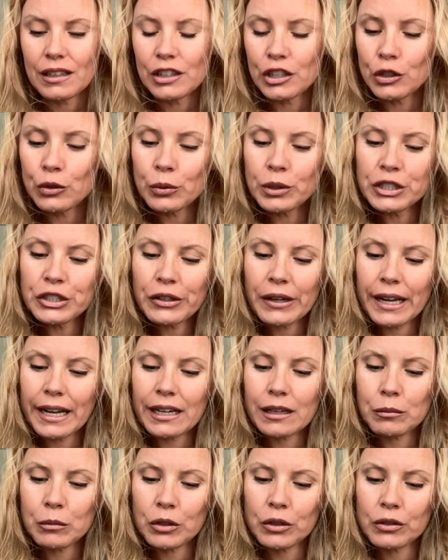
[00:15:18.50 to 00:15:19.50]
You and your
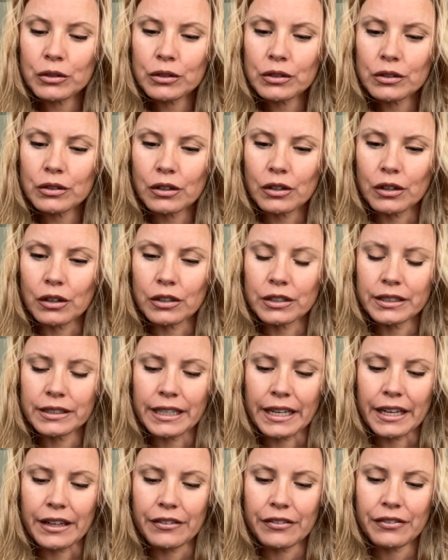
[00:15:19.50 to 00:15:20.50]
animals are
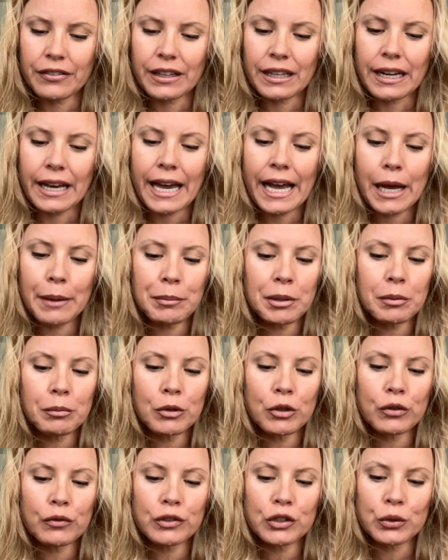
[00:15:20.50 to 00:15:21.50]
safe, and a happy
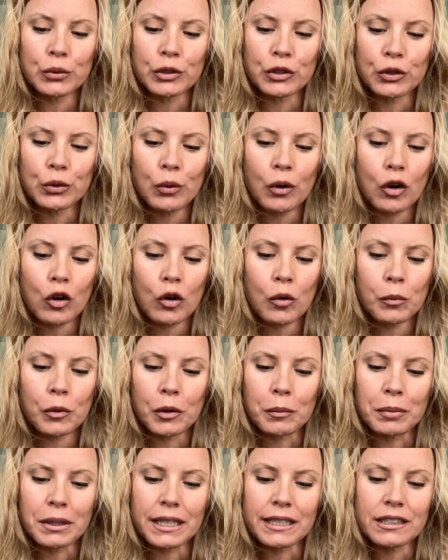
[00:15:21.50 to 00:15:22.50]
move to a new home or
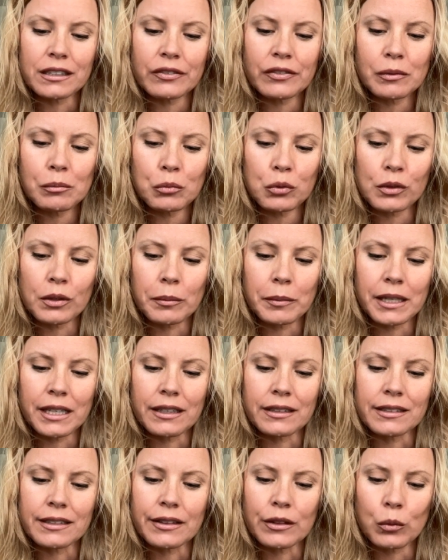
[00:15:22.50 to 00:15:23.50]
place of employment
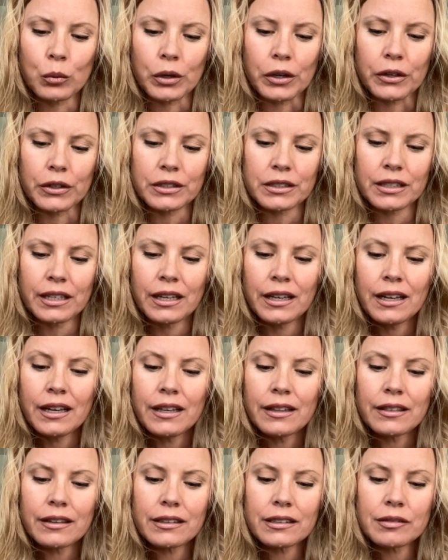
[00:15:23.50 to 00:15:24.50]
is in the works.
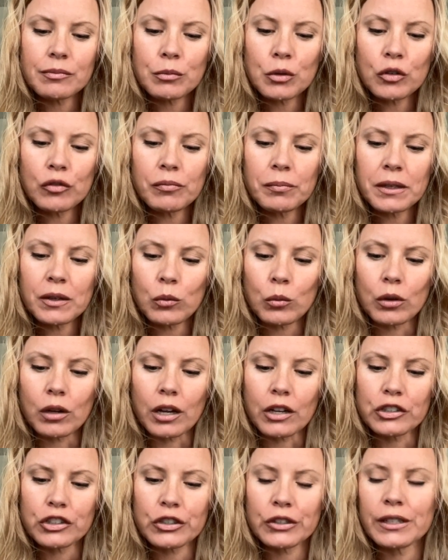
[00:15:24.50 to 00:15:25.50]
This movement will
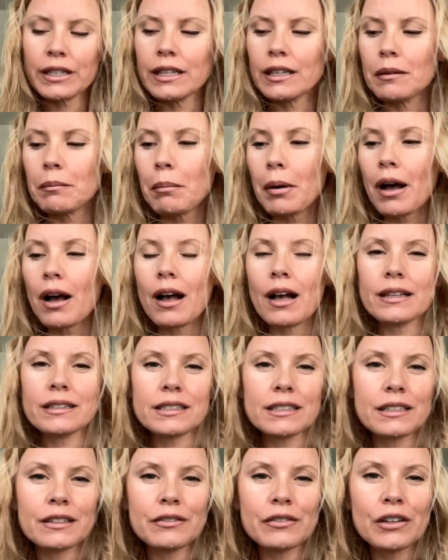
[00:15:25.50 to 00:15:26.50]
usher in
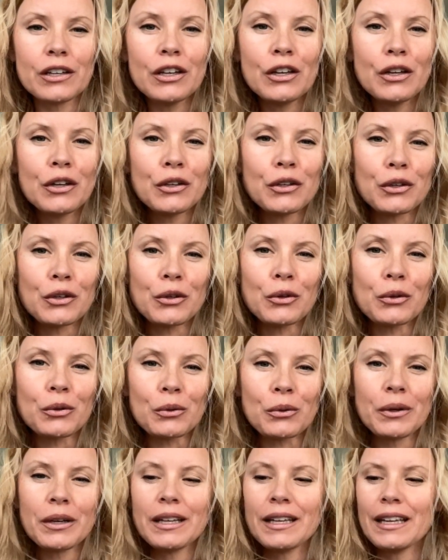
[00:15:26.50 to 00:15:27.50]
positive
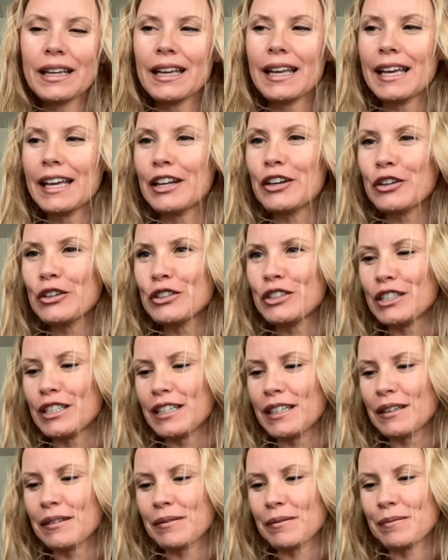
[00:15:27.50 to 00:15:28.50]
new
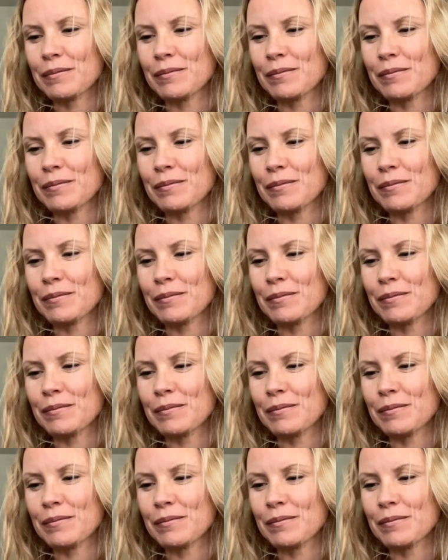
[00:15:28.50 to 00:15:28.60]
energy.